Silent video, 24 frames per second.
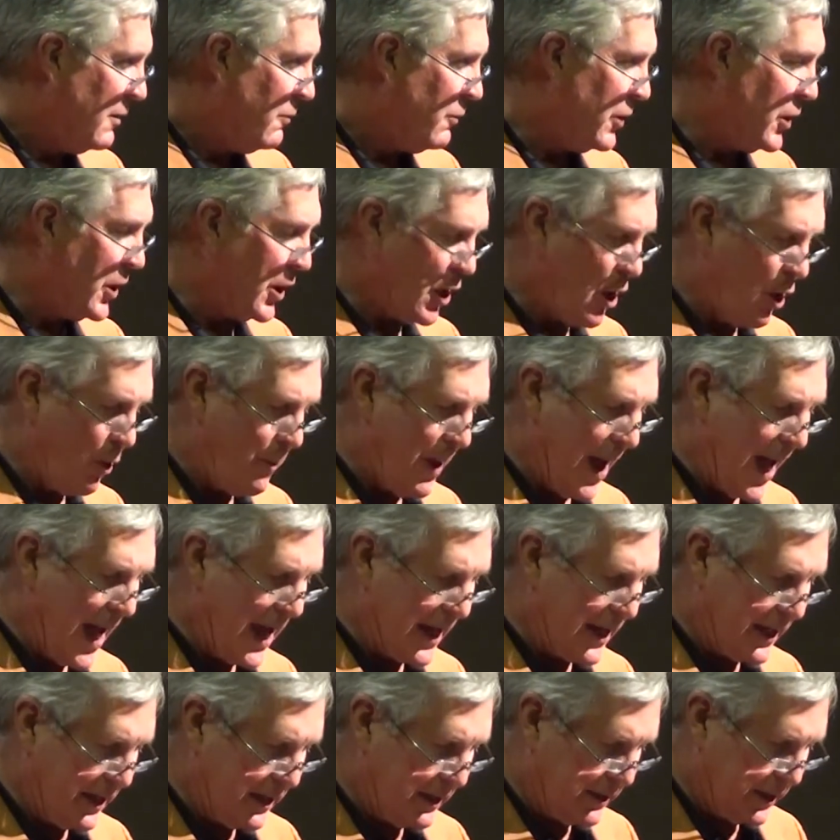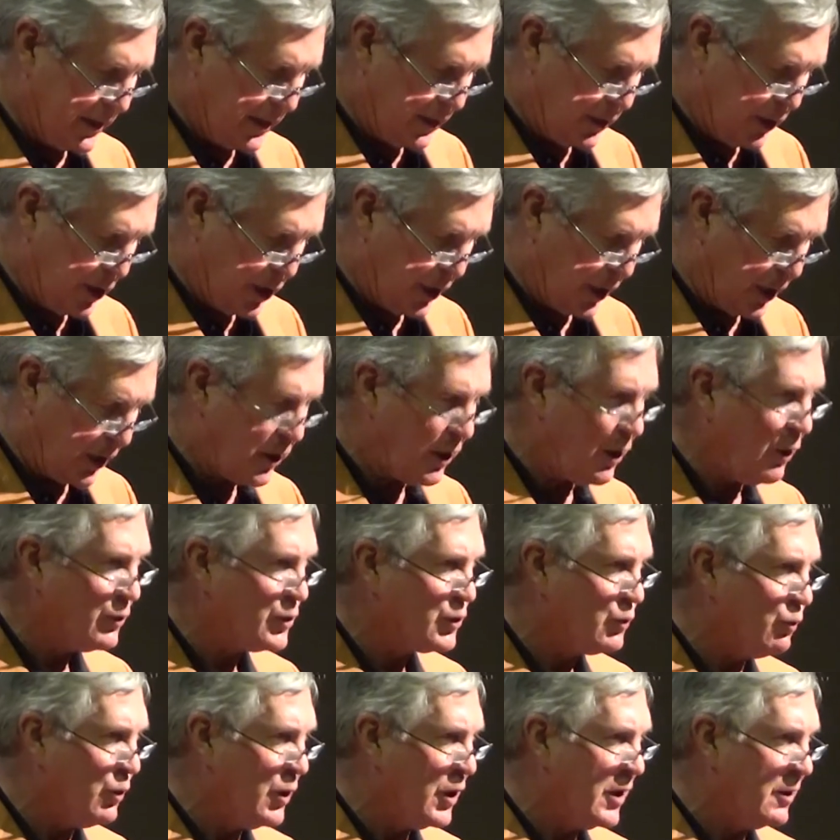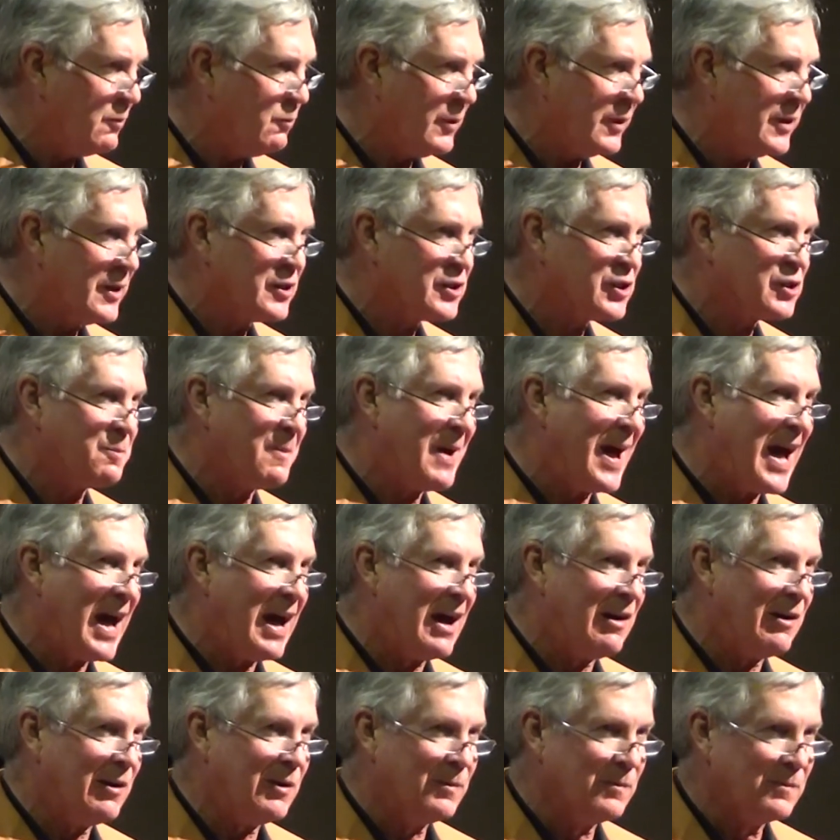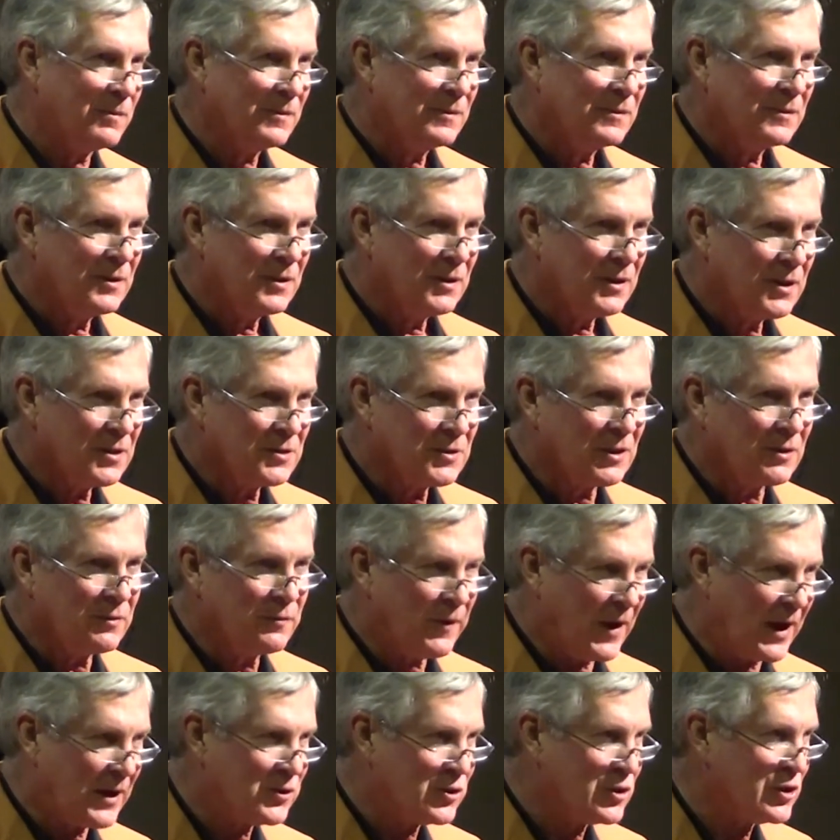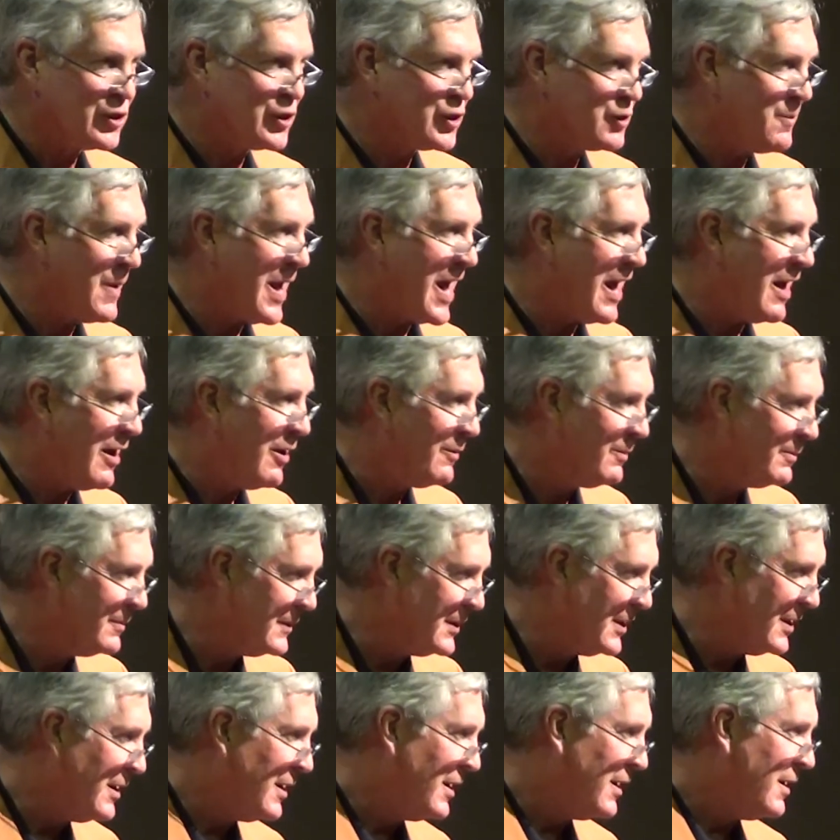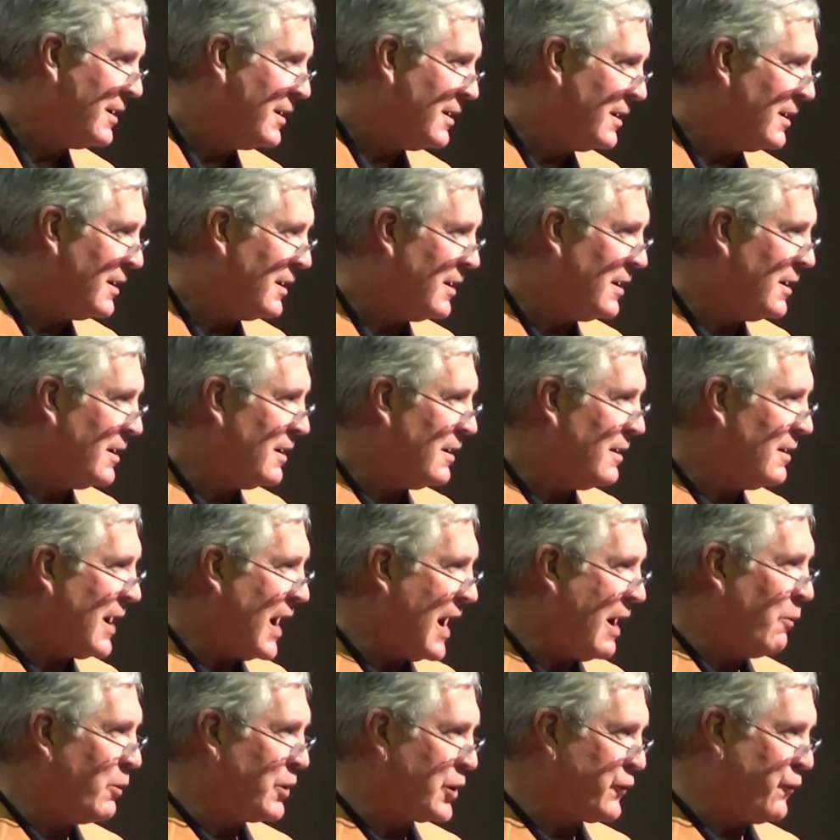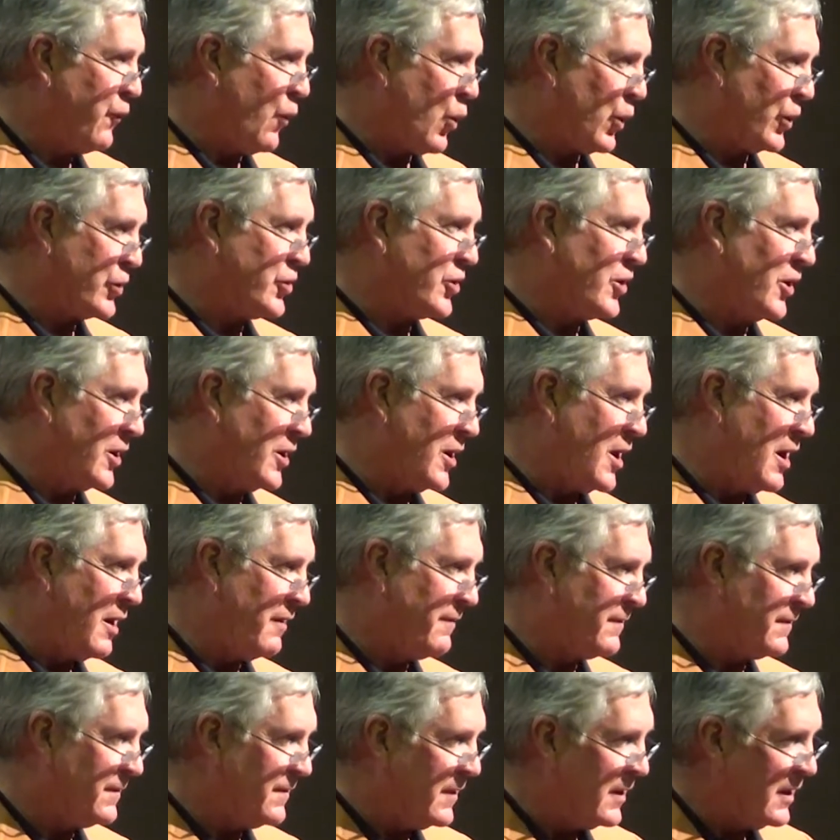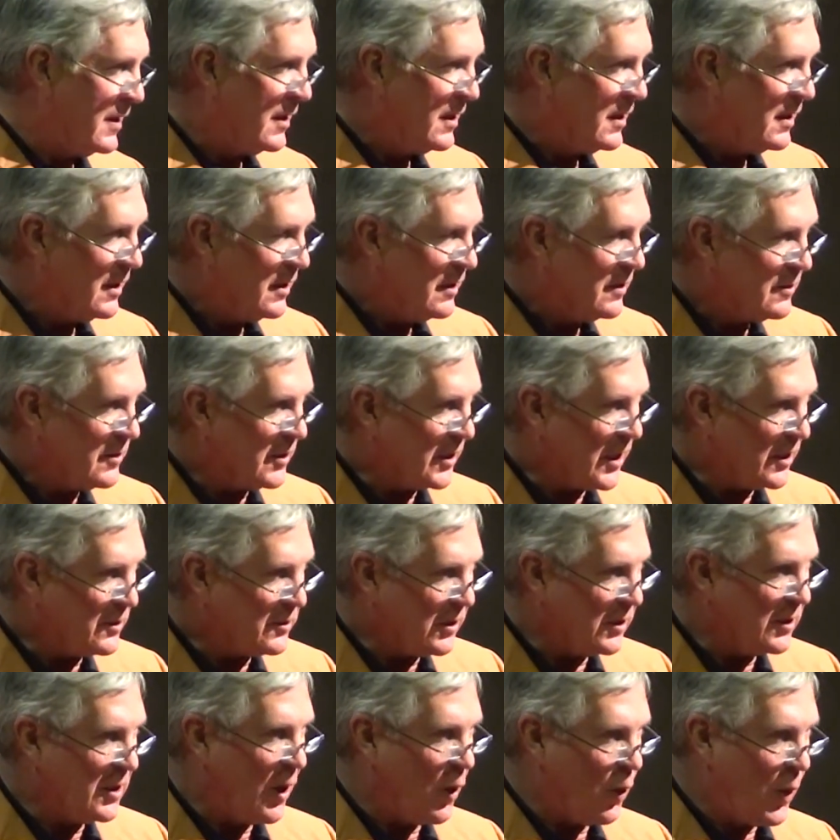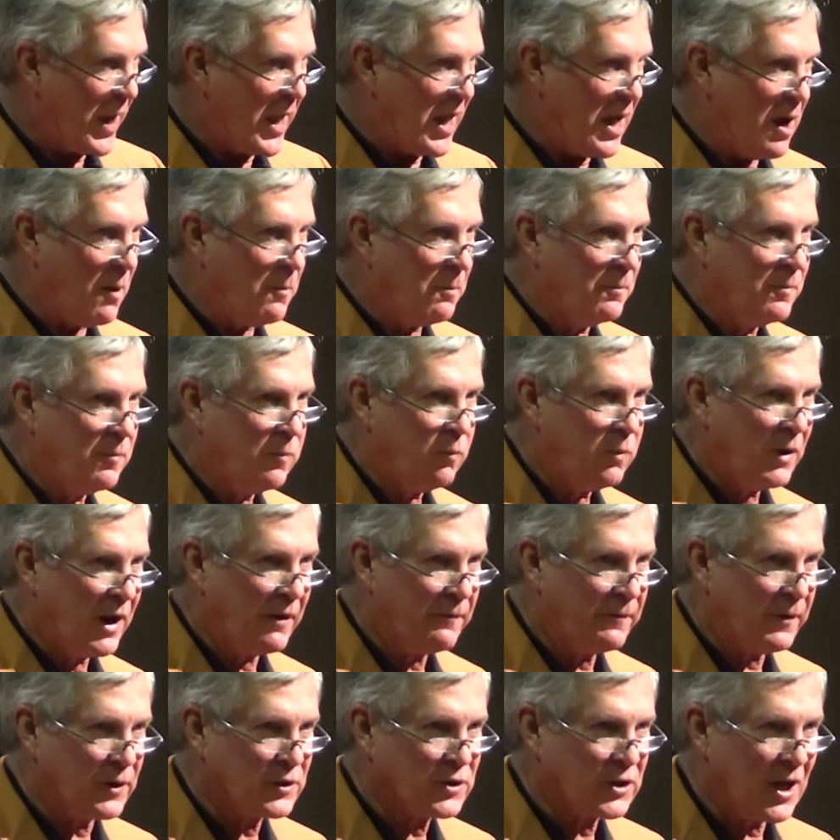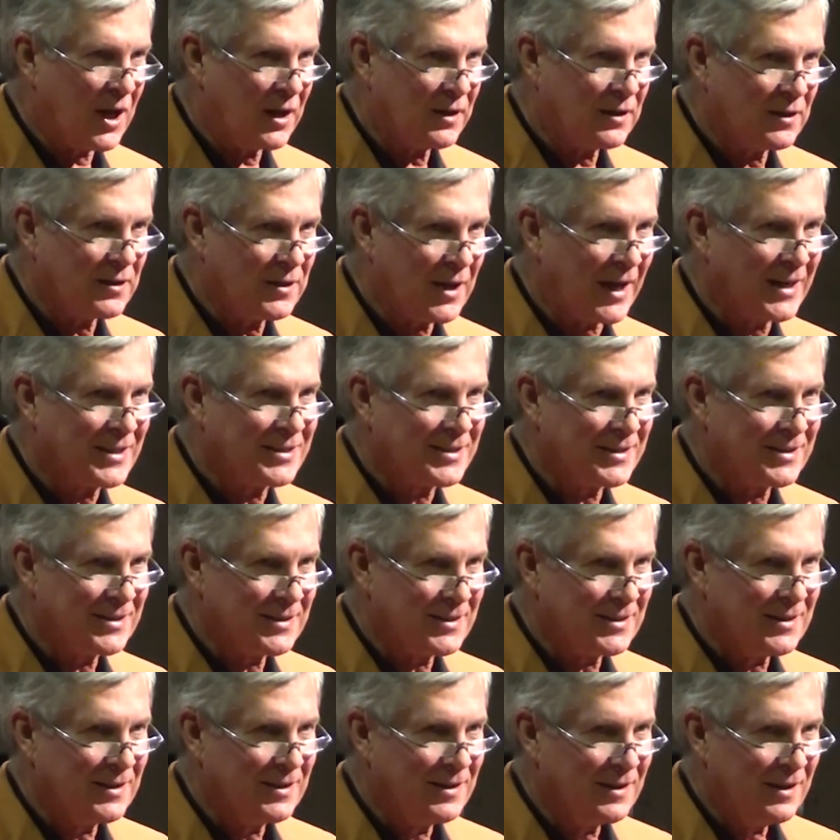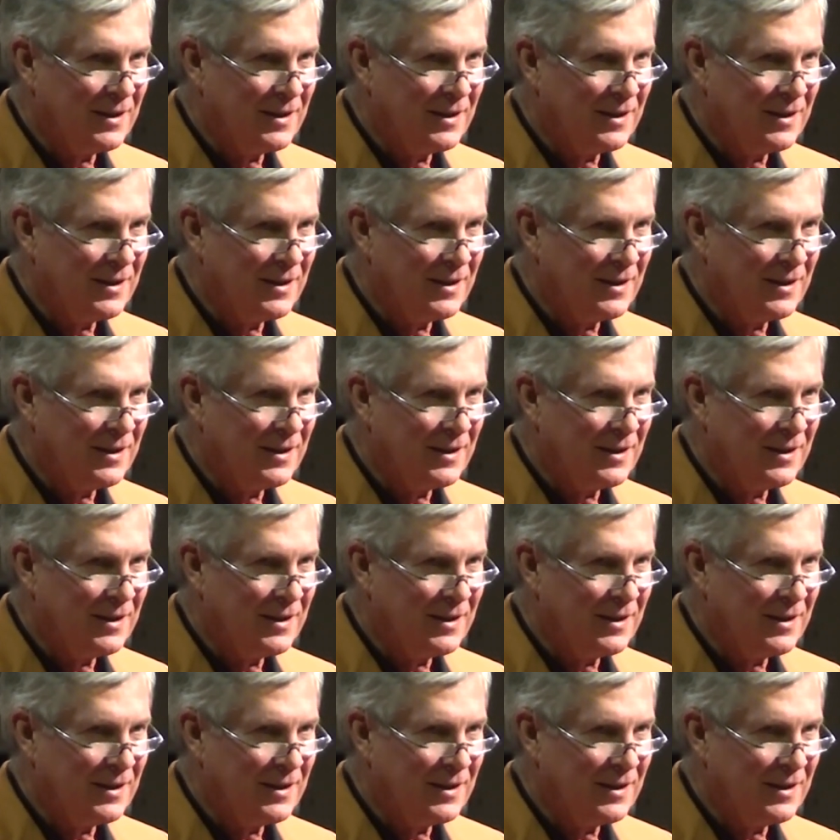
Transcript: When you go back and look at Coach Wood with his smile, his infectious smile, I was fortunate enough to get to know him when I first got to Texas.